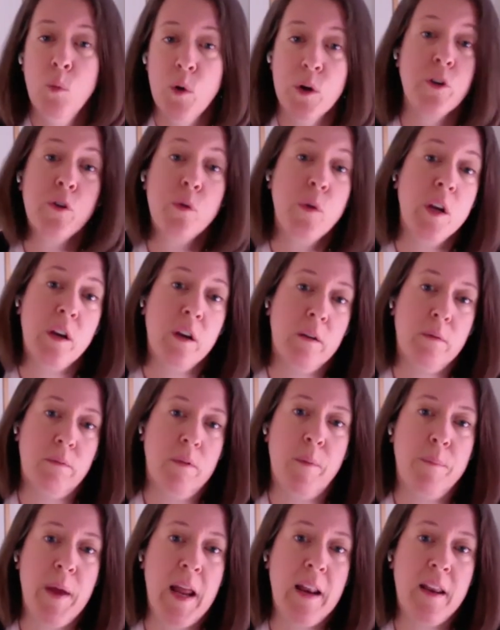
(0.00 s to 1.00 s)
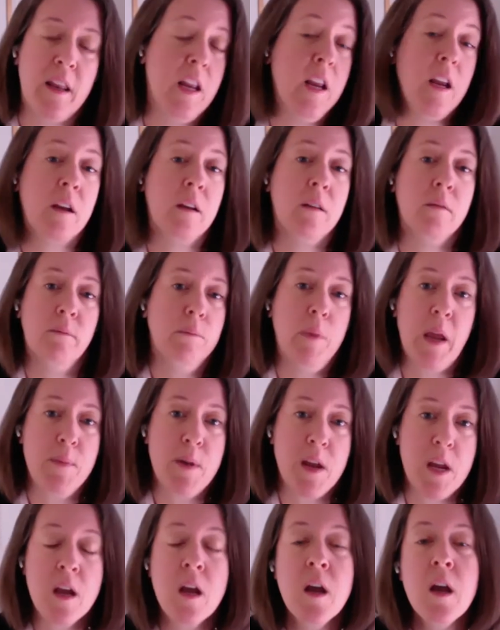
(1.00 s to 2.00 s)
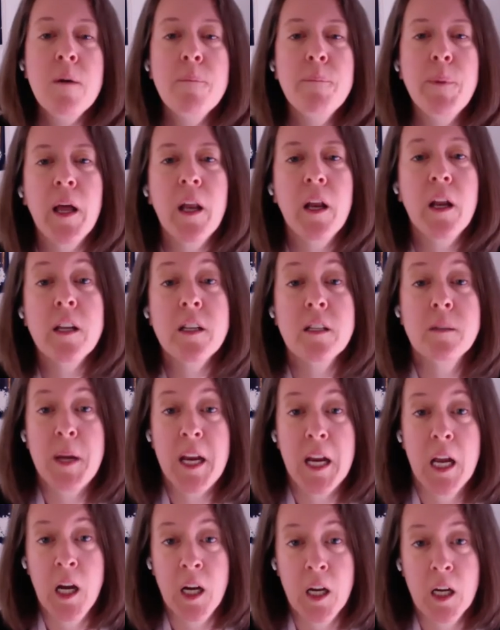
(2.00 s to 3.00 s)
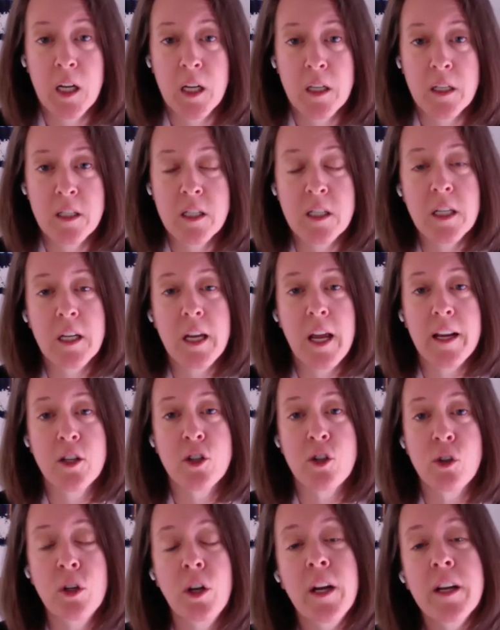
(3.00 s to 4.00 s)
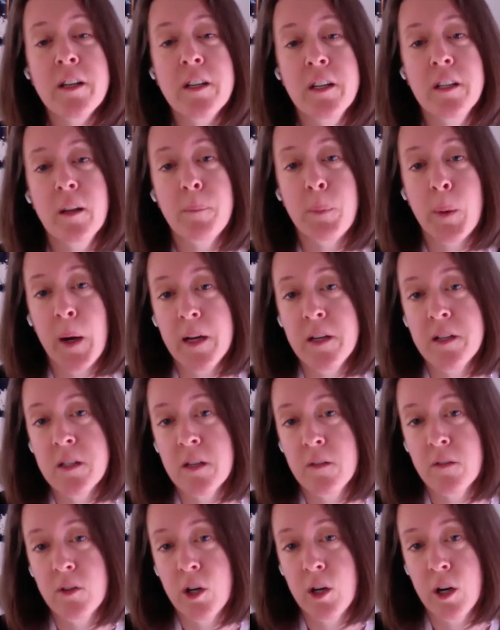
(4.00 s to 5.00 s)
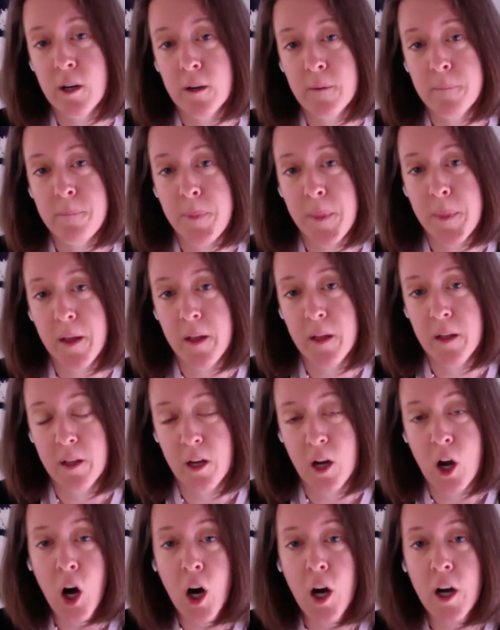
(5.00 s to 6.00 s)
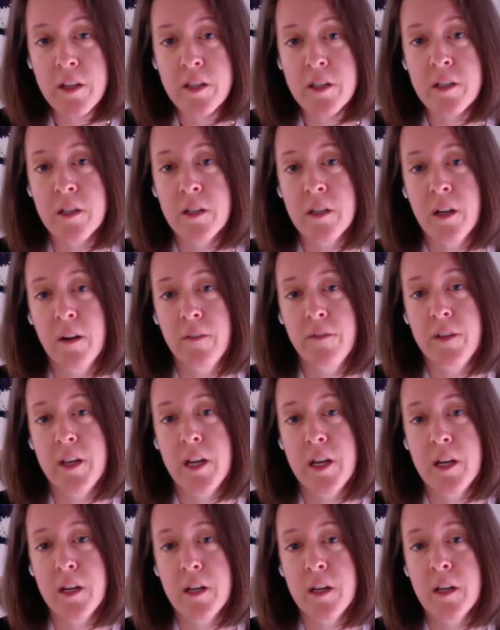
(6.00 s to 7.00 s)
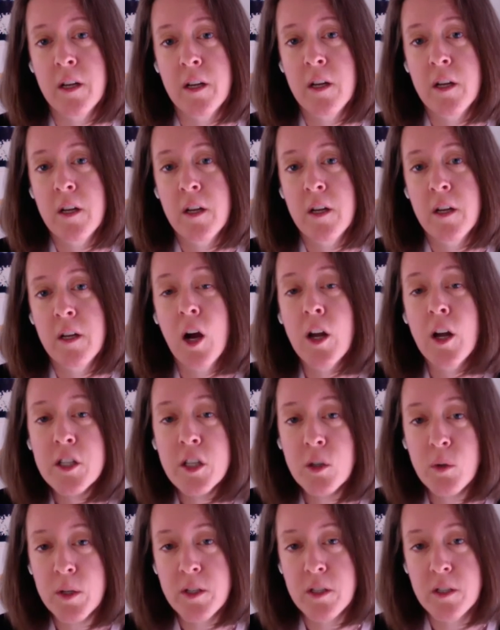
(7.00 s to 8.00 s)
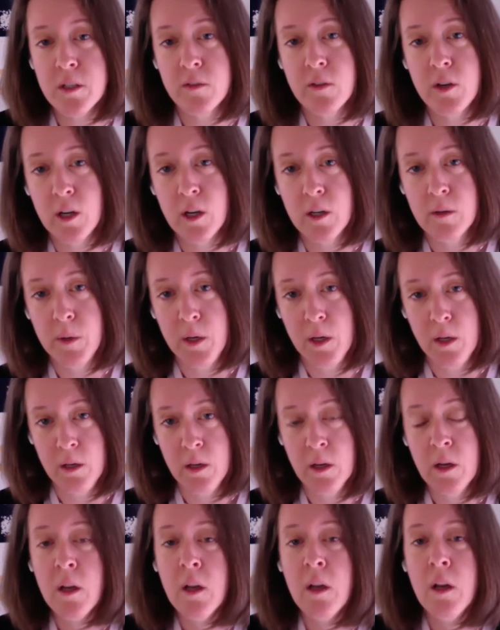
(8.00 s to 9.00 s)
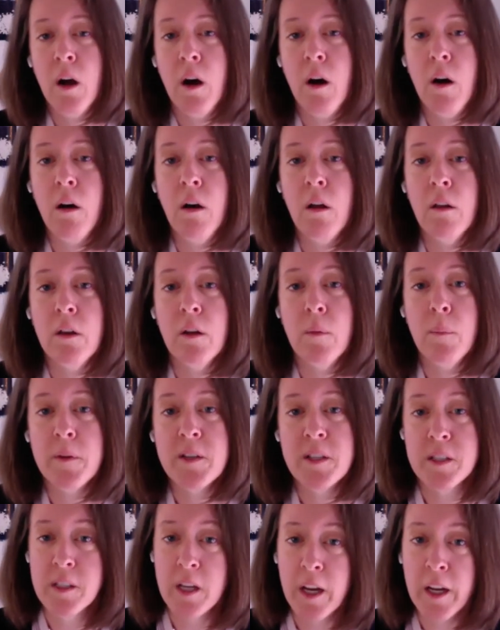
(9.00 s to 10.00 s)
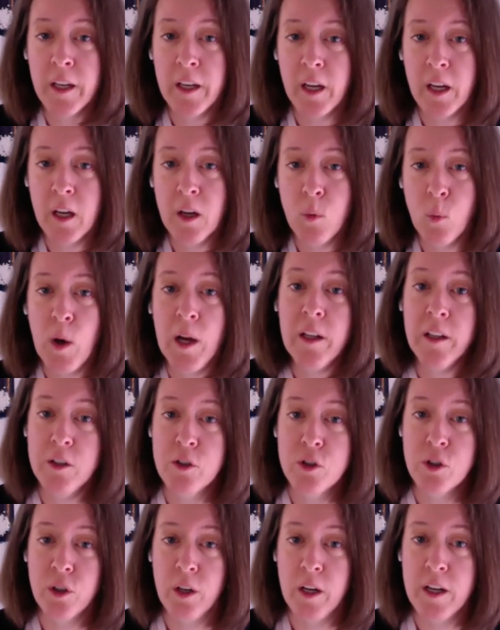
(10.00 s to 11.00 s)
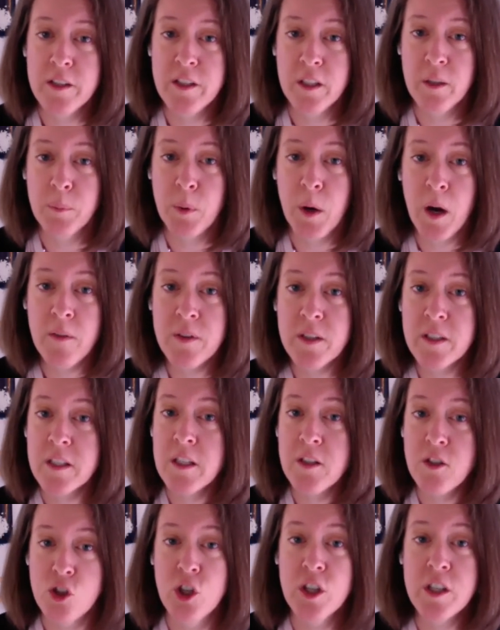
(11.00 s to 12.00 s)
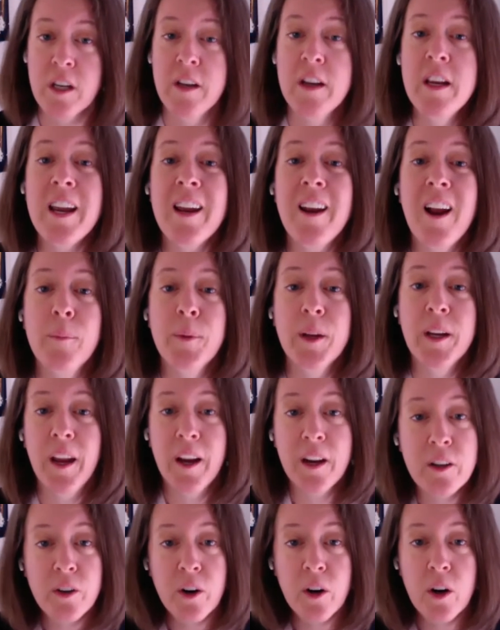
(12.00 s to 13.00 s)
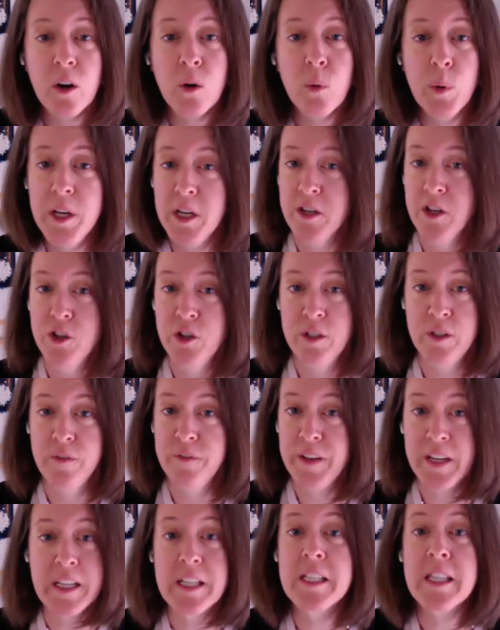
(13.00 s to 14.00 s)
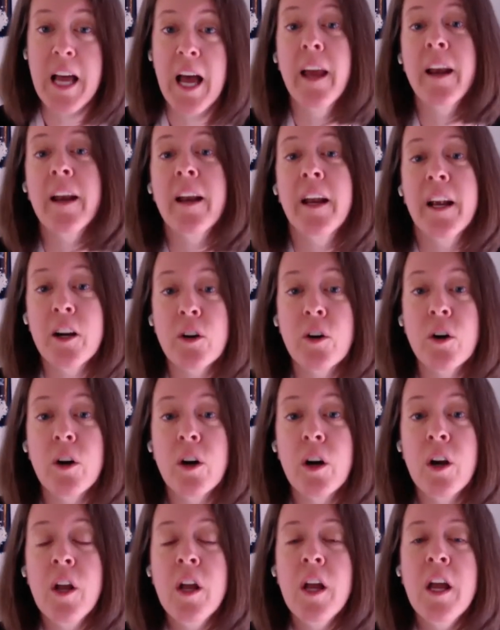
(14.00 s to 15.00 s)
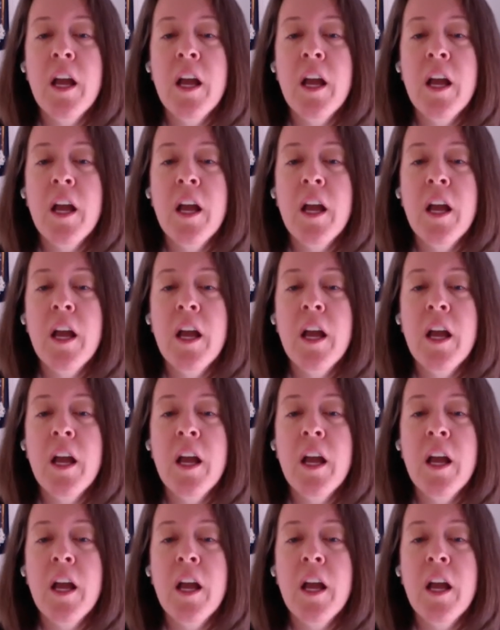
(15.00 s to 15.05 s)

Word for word: we're doing a, a, bad thing maybe but it's because the externalizing the price of carb the, the cost of the consequences of carbon on society while internalizing the profits is just an economic error. We need to just fix that error.